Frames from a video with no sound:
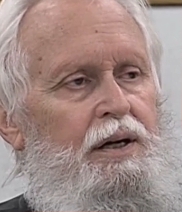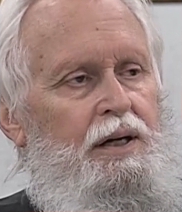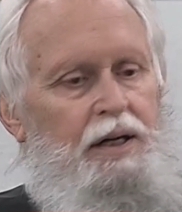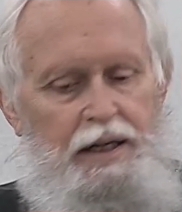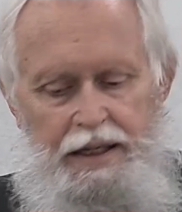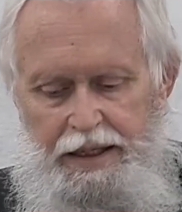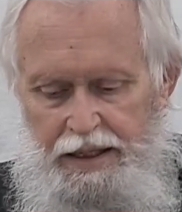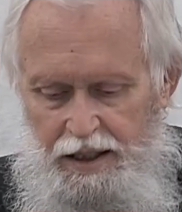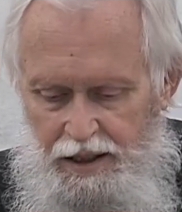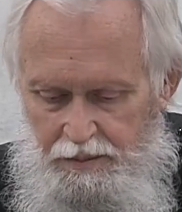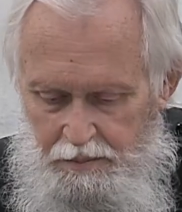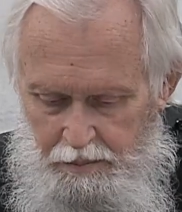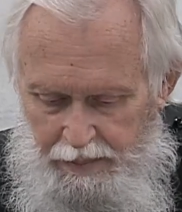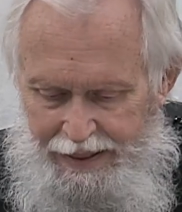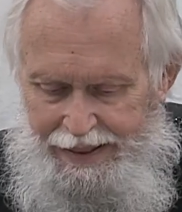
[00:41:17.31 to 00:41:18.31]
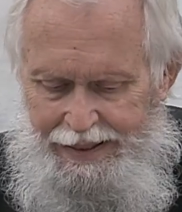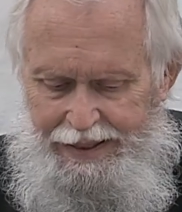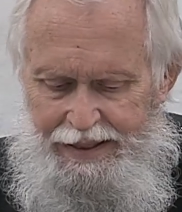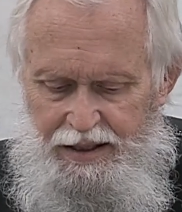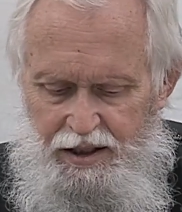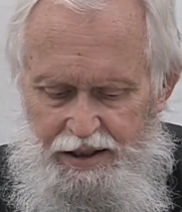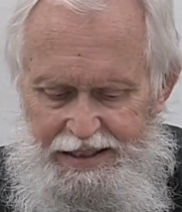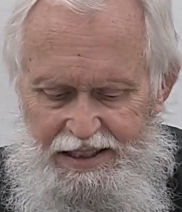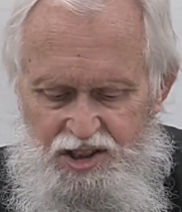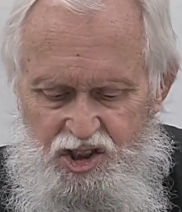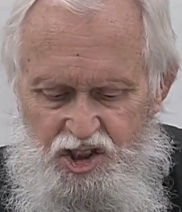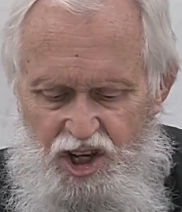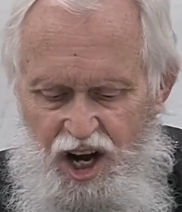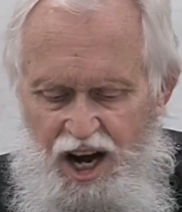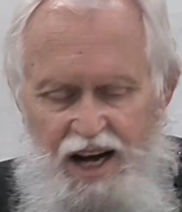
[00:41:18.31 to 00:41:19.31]
he immediately
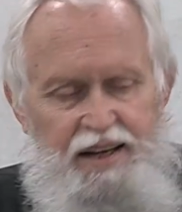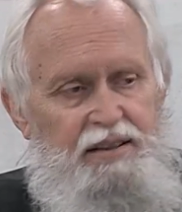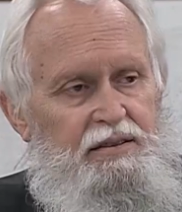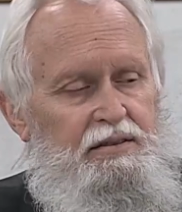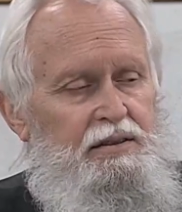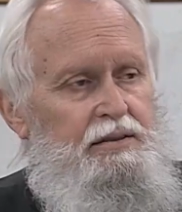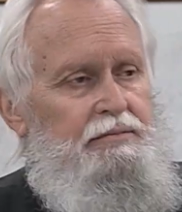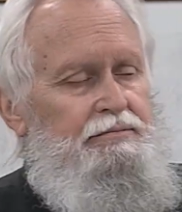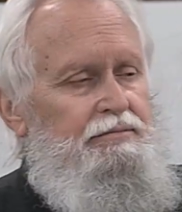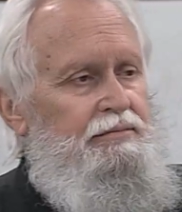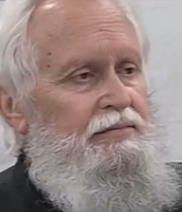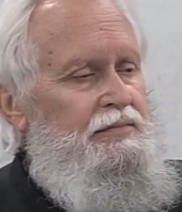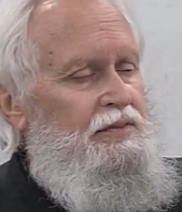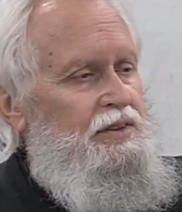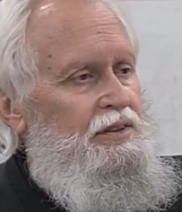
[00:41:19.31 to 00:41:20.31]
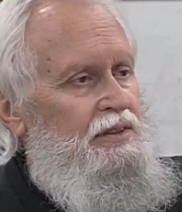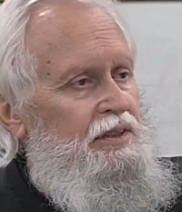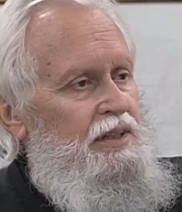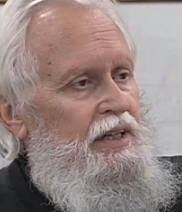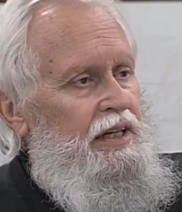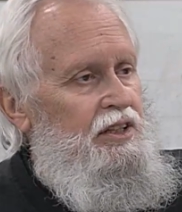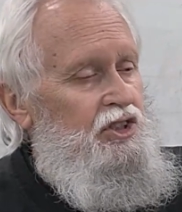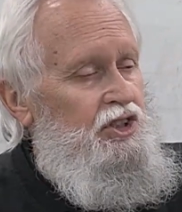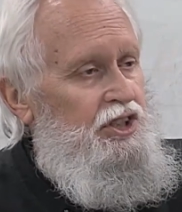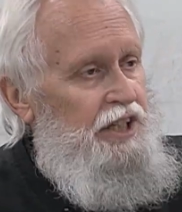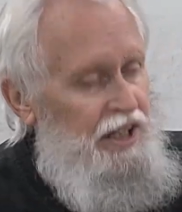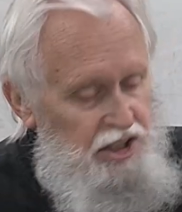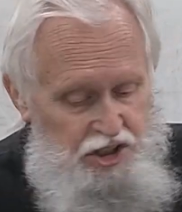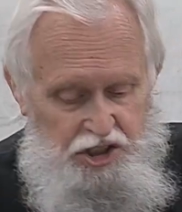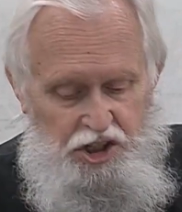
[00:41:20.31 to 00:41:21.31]
sought his
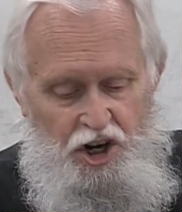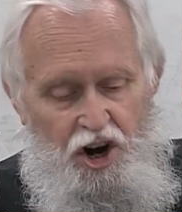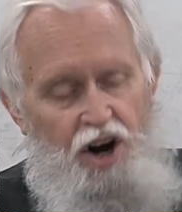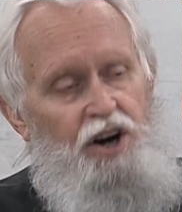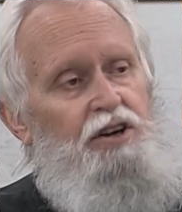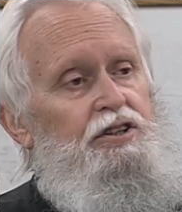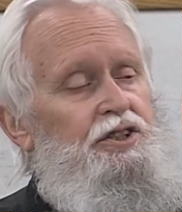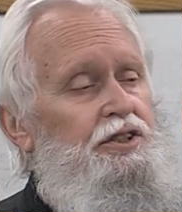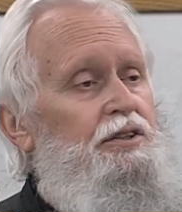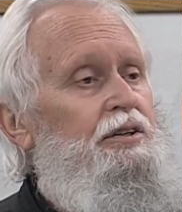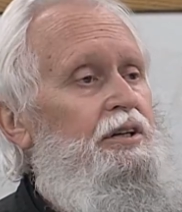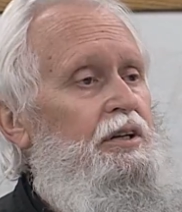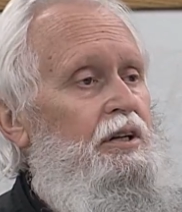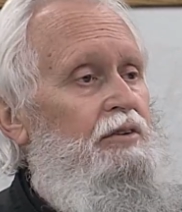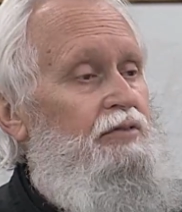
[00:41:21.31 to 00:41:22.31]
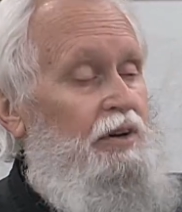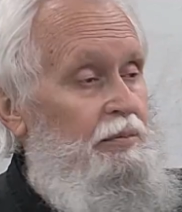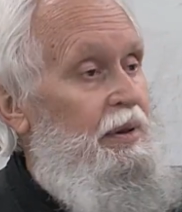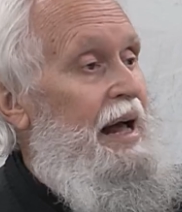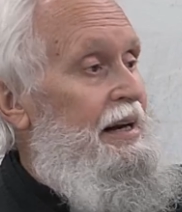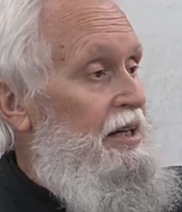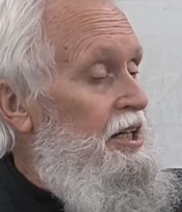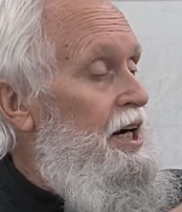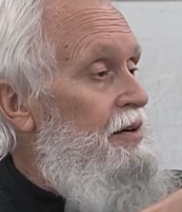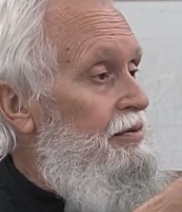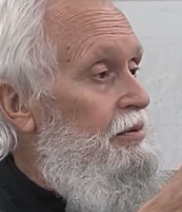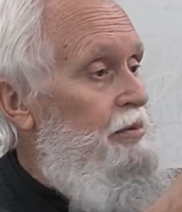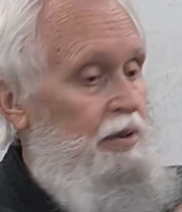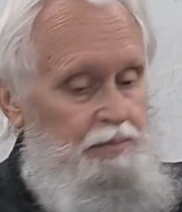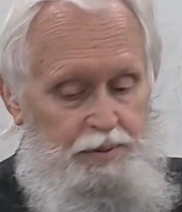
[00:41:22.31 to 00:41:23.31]
discharge from that
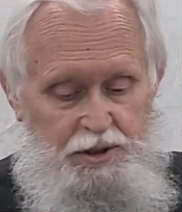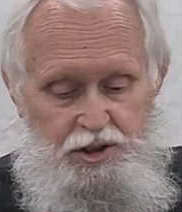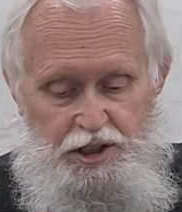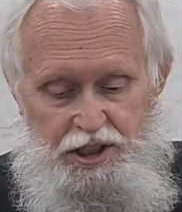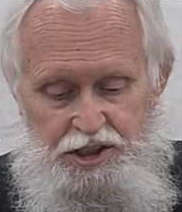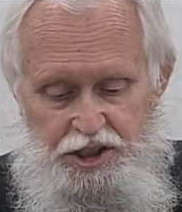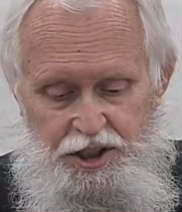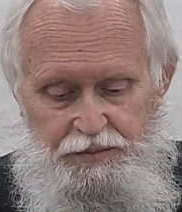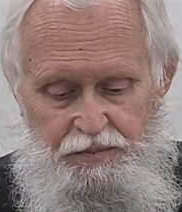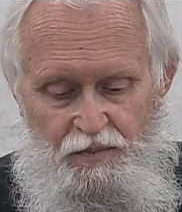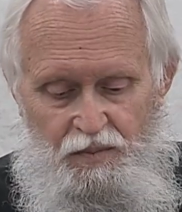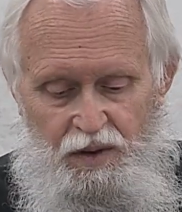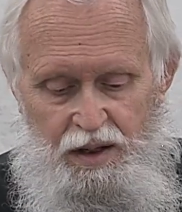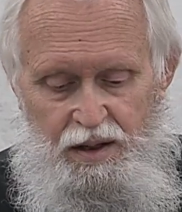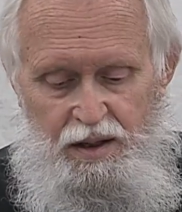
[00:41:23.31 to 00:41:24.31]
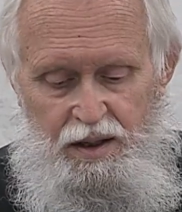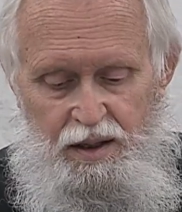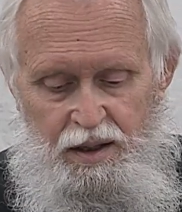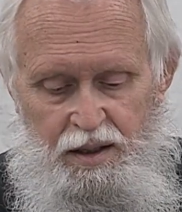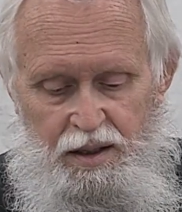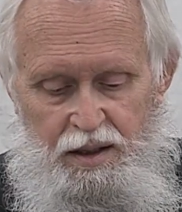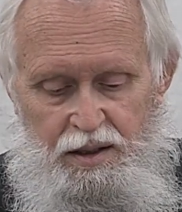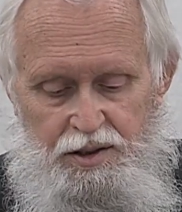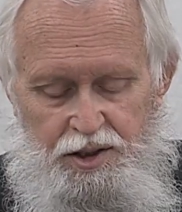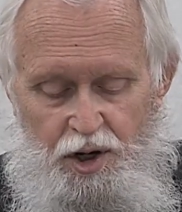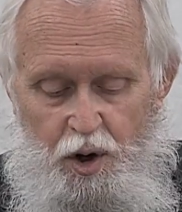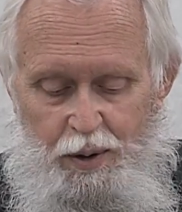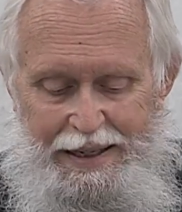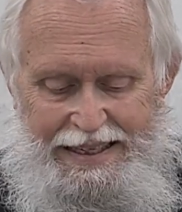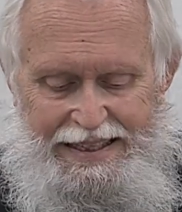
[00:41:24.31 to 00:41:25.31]
government position
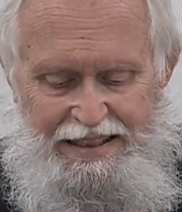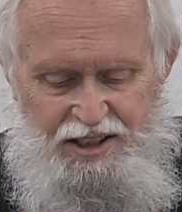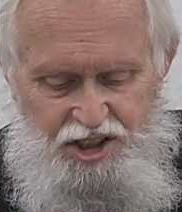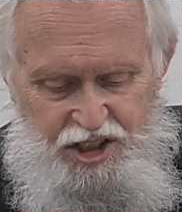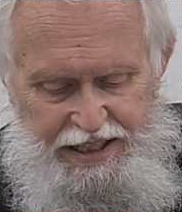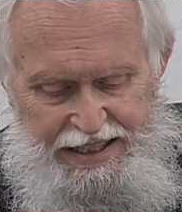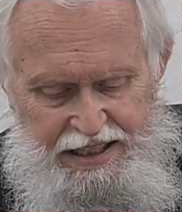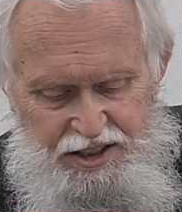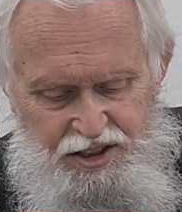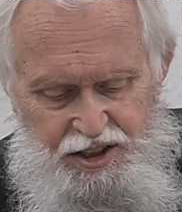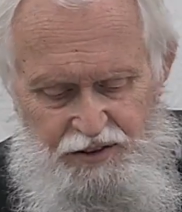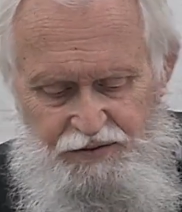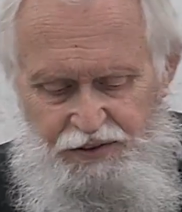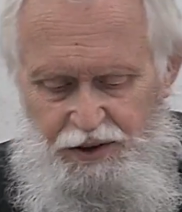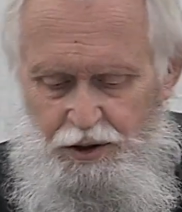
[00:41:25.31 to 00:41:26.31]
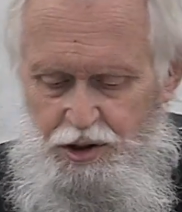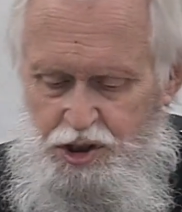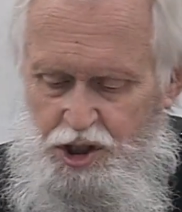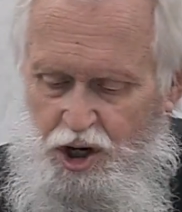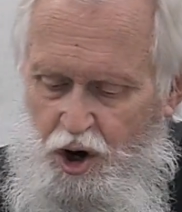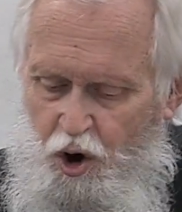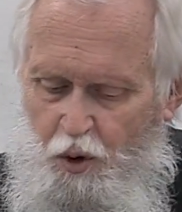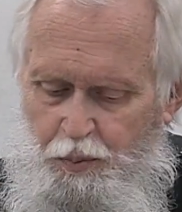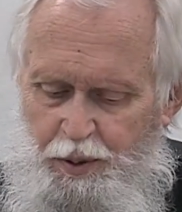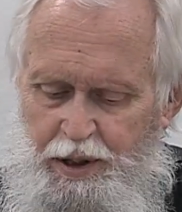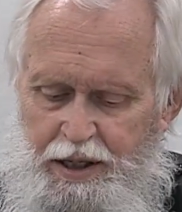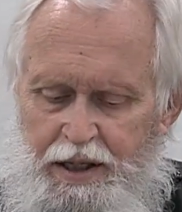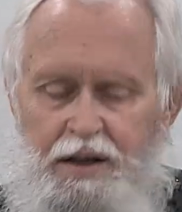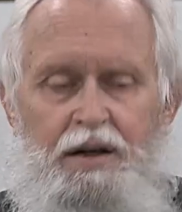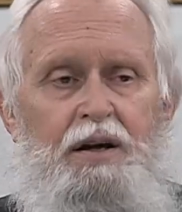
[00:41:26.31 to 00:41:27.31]
so he could seize the first
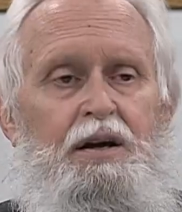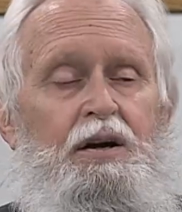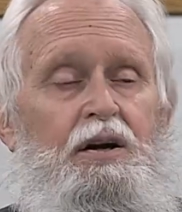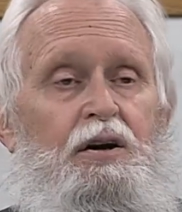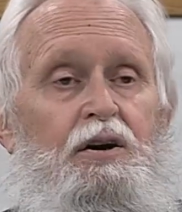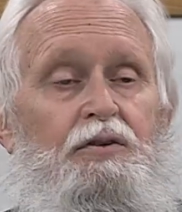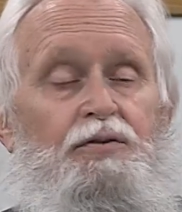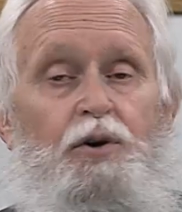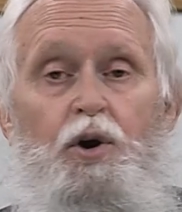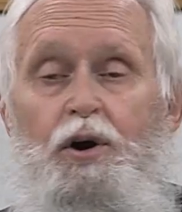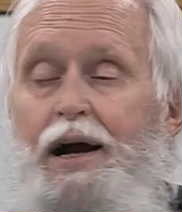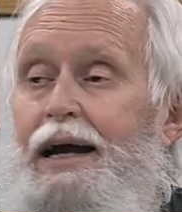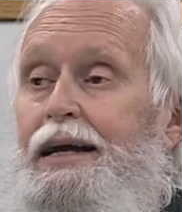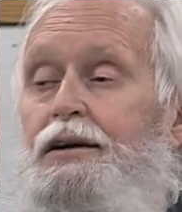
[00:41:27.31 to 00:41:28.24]
opening for a